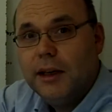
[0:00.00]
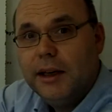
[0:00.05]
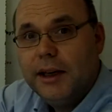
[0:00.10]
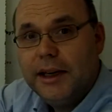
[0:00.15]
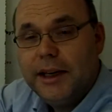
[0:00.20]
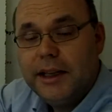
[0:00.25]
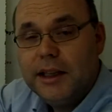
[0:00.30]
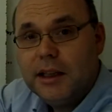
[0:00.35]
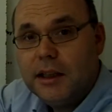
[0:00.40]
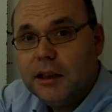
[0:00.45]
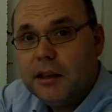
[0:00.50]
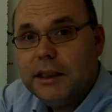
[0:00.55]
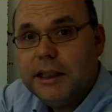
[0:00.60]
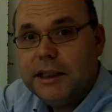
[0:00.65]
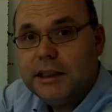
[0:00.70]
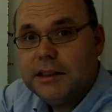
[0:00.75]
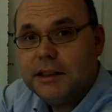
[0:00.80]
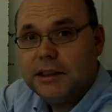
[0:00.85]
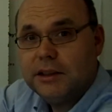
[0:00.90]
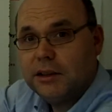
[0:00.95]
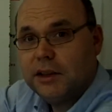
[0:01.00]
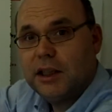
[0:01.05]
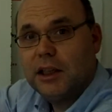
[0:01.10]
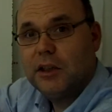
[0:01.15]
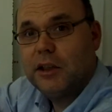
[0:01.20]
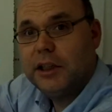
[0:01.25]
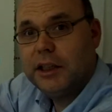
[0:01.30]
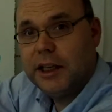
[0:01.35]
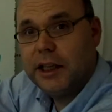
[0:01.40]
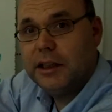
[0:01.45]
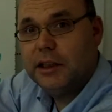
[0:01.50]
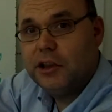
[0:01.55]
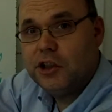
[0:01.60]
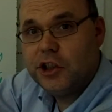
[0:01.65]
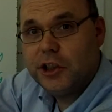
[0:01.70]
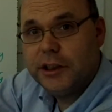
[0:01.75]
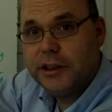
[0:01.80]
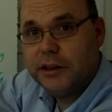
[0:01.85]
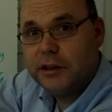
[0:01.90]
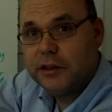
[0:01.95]
In light, it's carrying
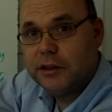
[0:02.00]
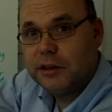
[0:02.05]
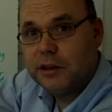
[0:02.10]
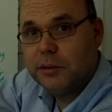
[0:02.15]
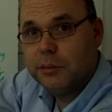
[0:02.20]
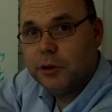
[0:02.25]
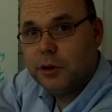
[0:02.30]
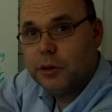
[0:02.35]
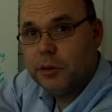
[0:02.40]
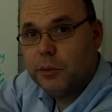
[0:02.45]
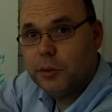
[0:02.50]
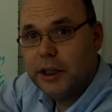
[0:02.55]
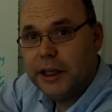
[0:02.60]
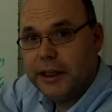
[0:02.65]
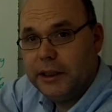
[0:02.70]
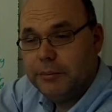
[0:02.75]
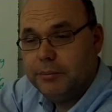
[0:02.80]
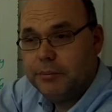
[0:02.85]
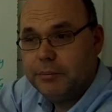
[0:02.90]
energy in a similar way.